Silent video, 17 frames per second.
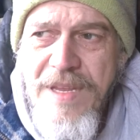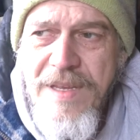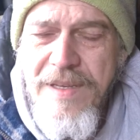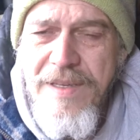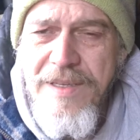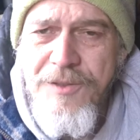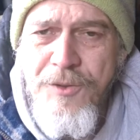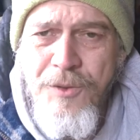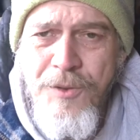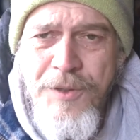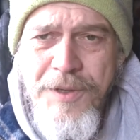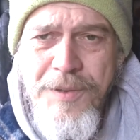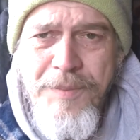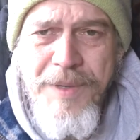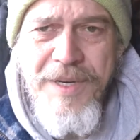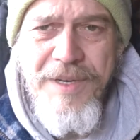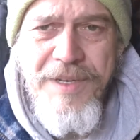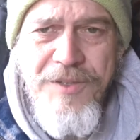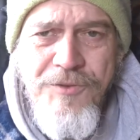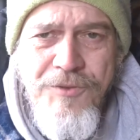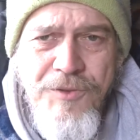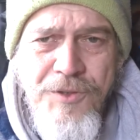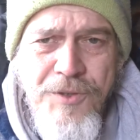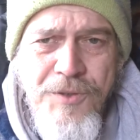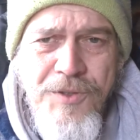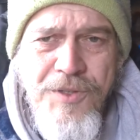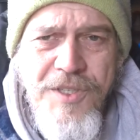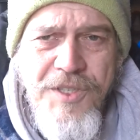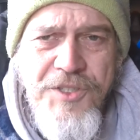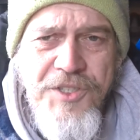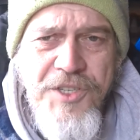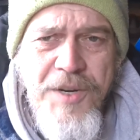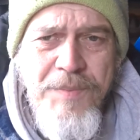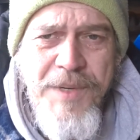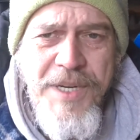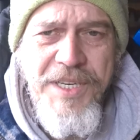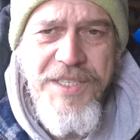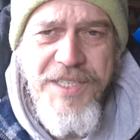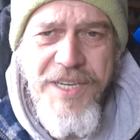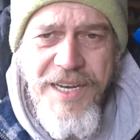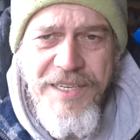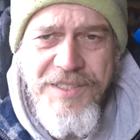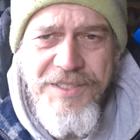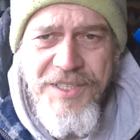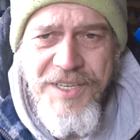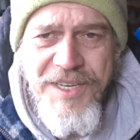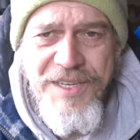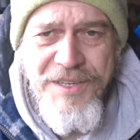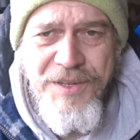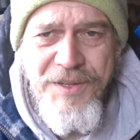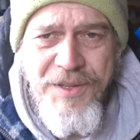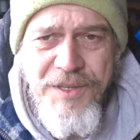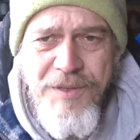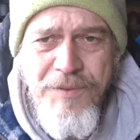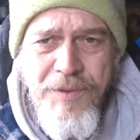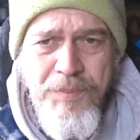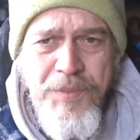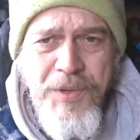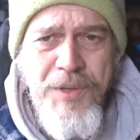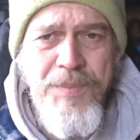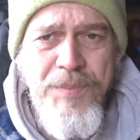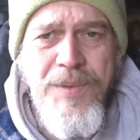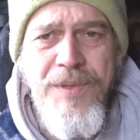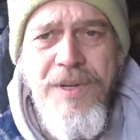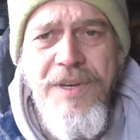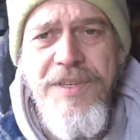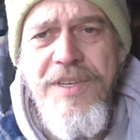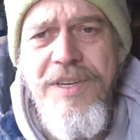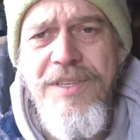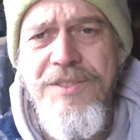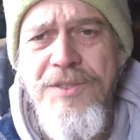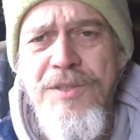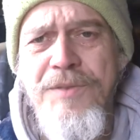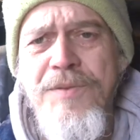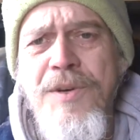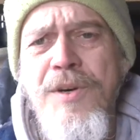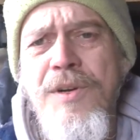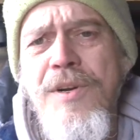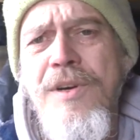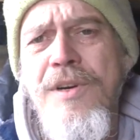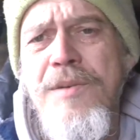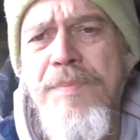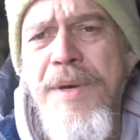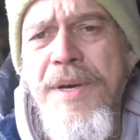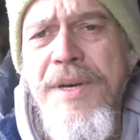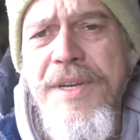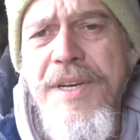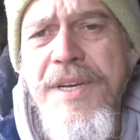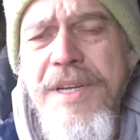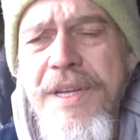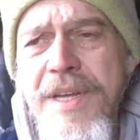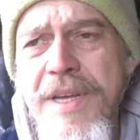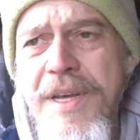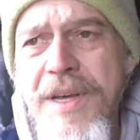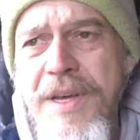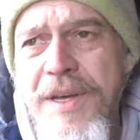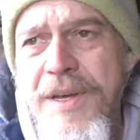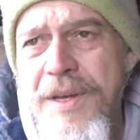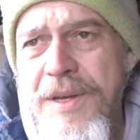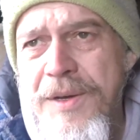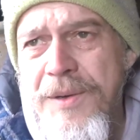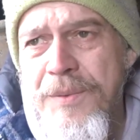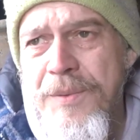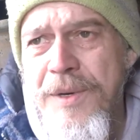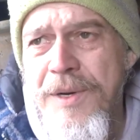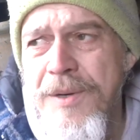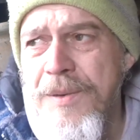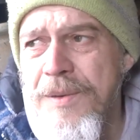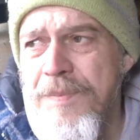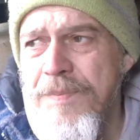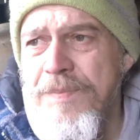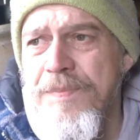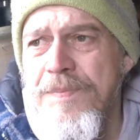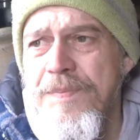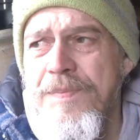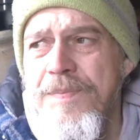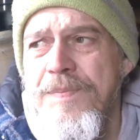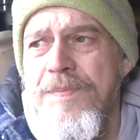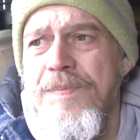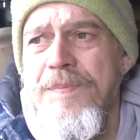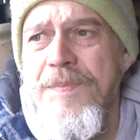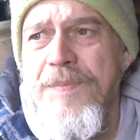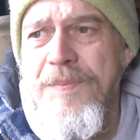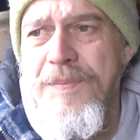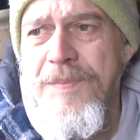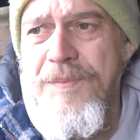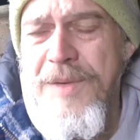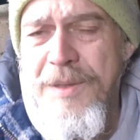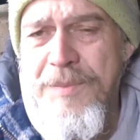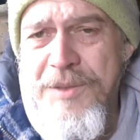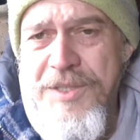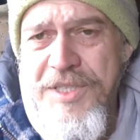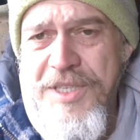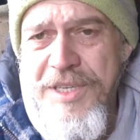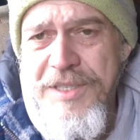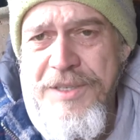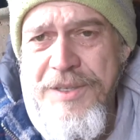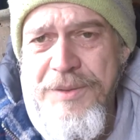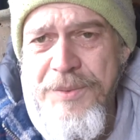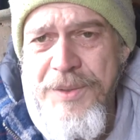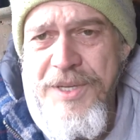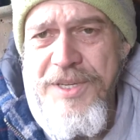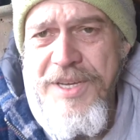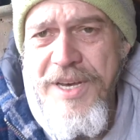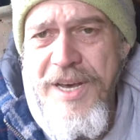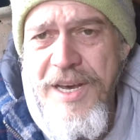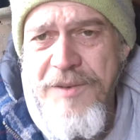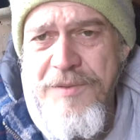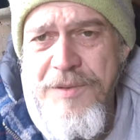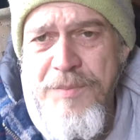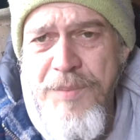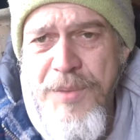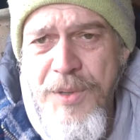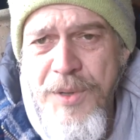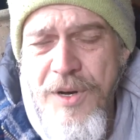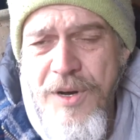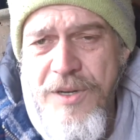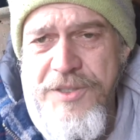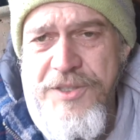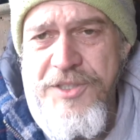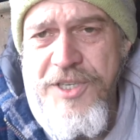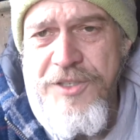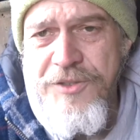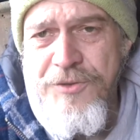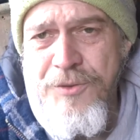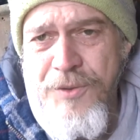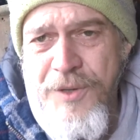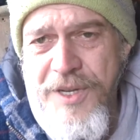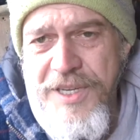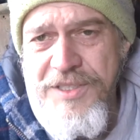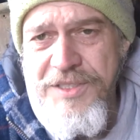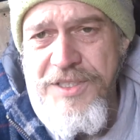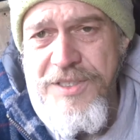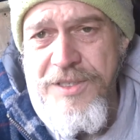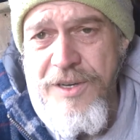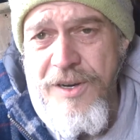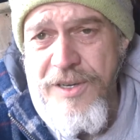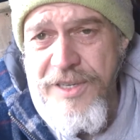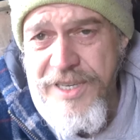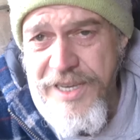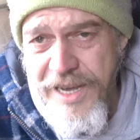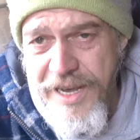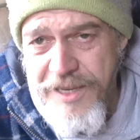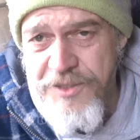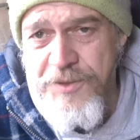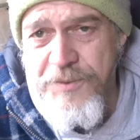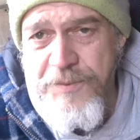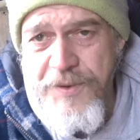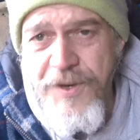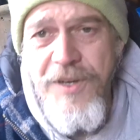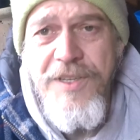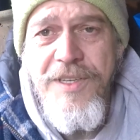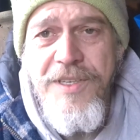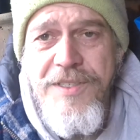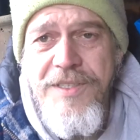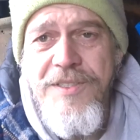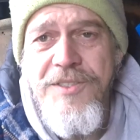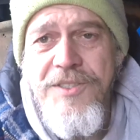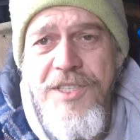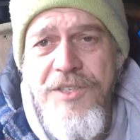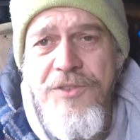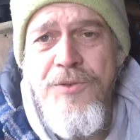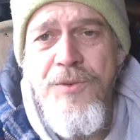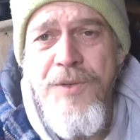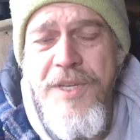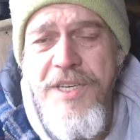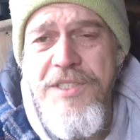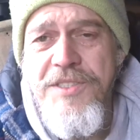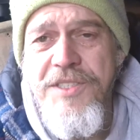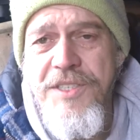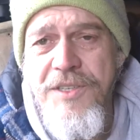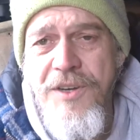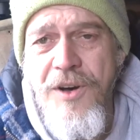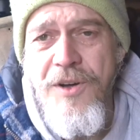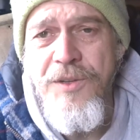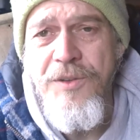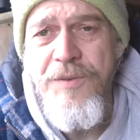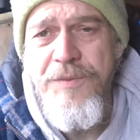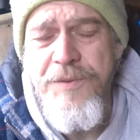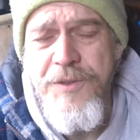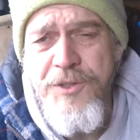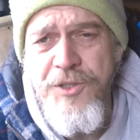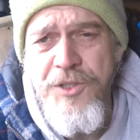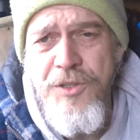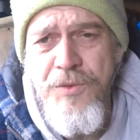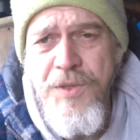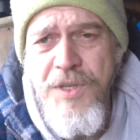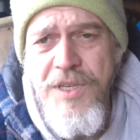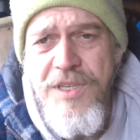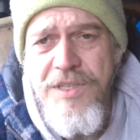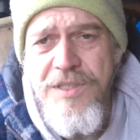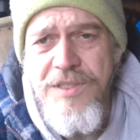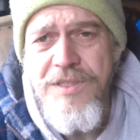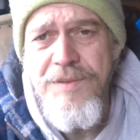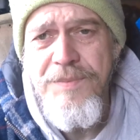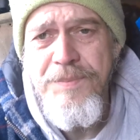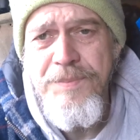they're talking about introducing a chimney tax again, I think, for people like us that have got a log burner. Well, let me tell you, we haven't put our central heating, our gas-fired central heating on for 2 years.